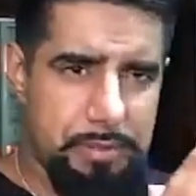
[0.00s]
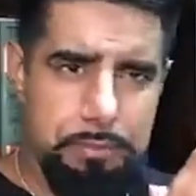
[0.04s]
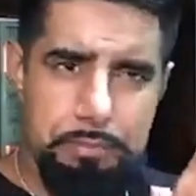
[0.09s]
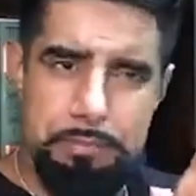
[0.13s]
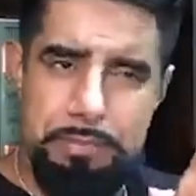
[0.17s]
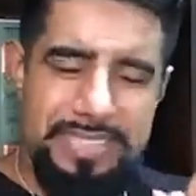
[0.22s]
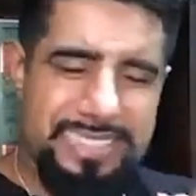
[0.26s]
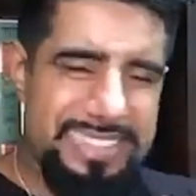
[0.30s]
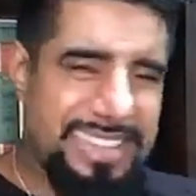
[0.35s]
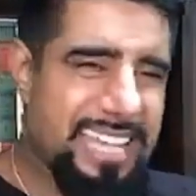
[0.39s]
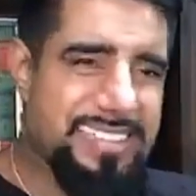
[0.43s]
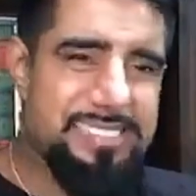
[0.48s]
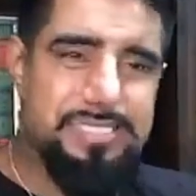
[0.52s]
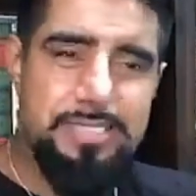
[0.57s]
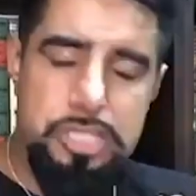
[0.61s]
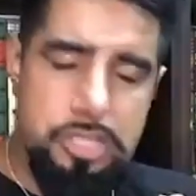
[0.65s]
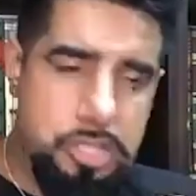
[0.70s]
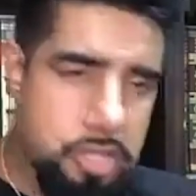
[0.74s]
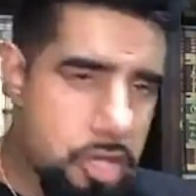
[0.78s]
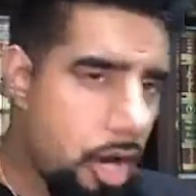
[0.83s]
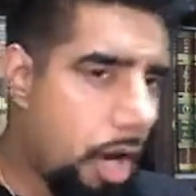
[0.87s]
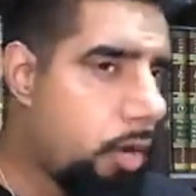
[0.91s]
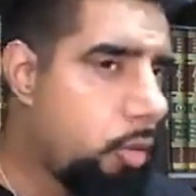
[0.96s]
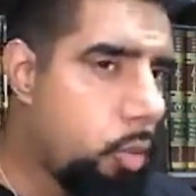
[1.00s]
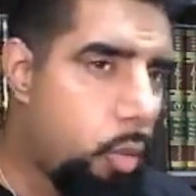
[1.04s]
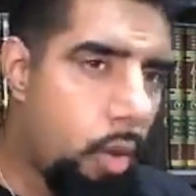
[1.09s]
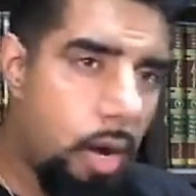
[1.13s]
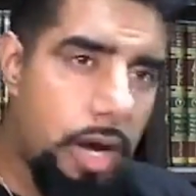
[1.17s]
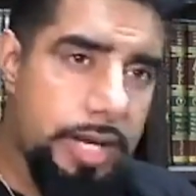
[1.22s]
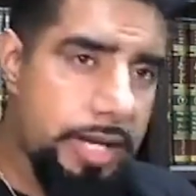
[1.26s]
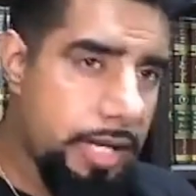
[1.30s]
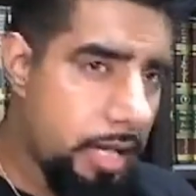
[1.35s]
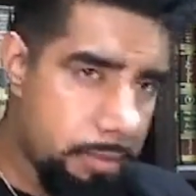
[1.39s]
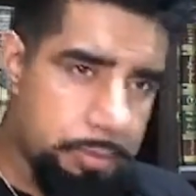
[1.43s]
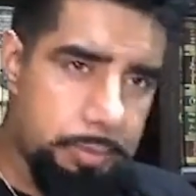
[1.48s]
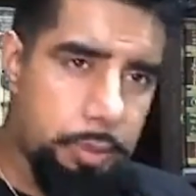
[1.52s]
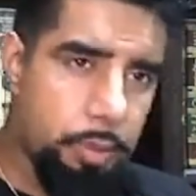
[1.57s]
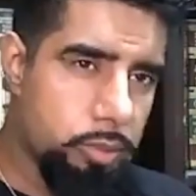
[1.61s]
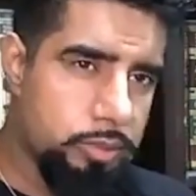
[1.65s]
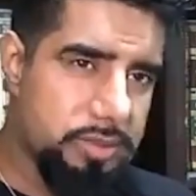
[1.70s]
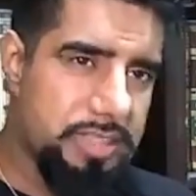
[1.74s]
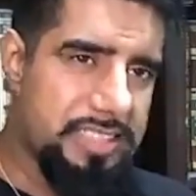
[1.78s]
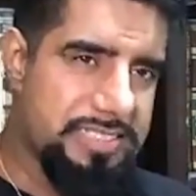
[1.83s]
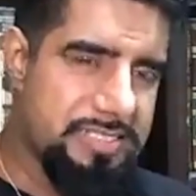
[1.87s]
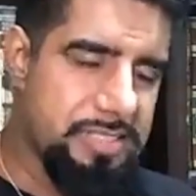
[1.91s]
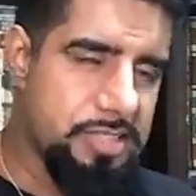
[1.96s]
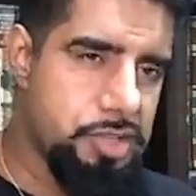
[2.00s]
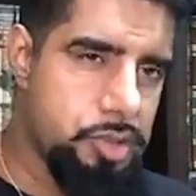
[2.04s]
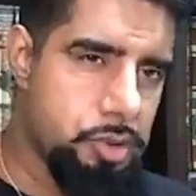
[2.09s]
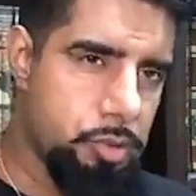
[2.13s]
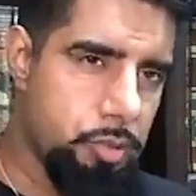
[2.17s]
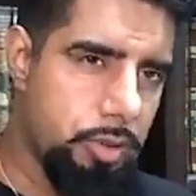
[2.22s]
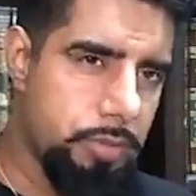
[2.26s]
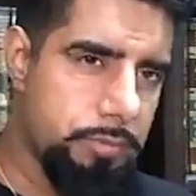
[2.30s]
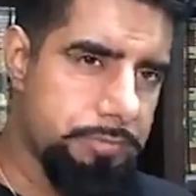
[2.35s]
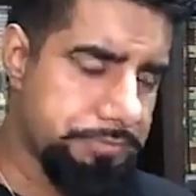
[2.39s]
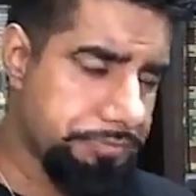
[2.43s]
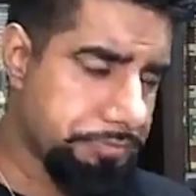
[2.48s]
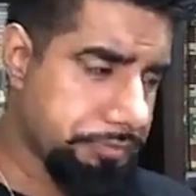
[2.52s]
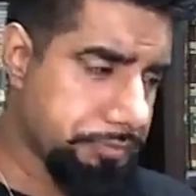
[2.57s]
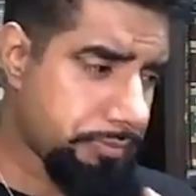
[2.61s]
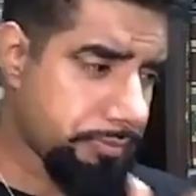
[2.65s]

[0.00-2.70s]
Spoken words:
But that's not why I brought this issue up.